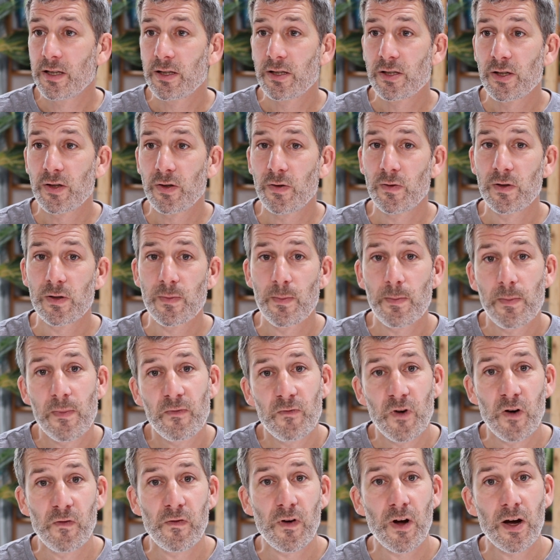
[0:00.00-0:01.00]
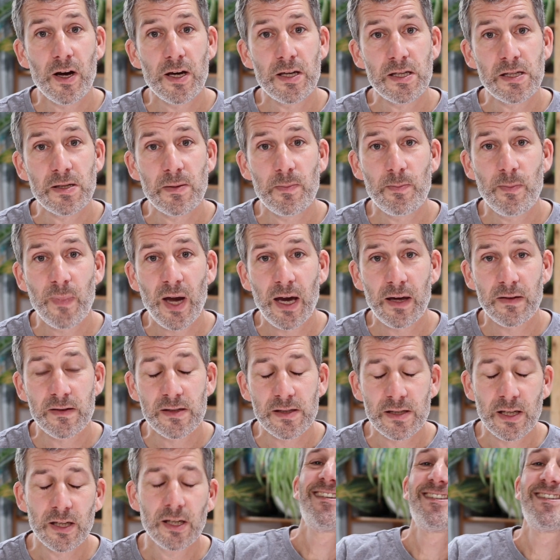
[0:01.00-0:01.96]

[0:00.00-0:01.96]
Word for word: to revise maths.